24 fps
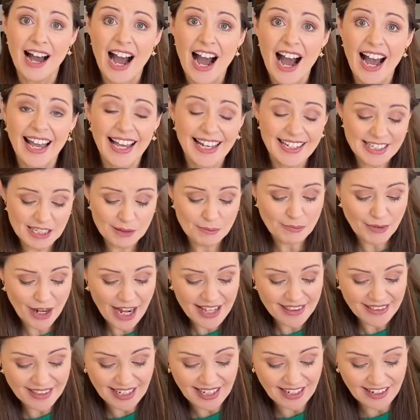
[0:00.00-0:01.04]
I had some
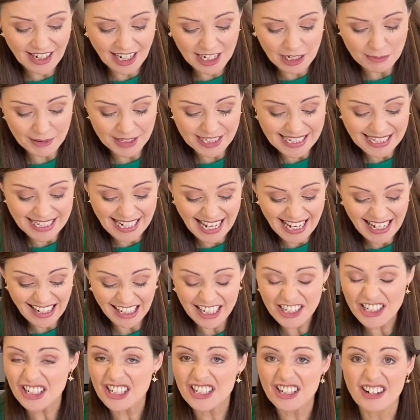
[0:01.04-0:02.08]
bread that had gone a bit stale.
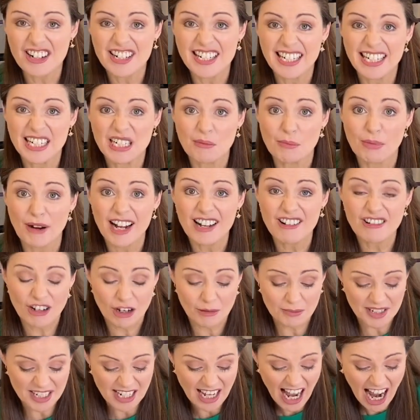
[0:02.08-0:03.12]
I just turned it into
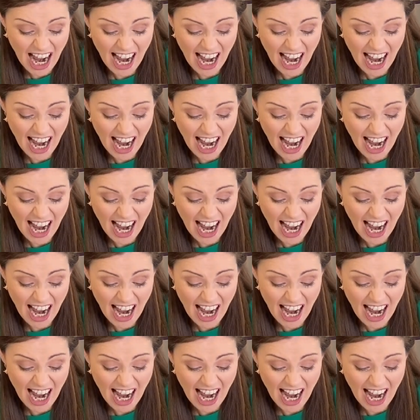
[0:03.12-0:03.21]
breadcrumbs.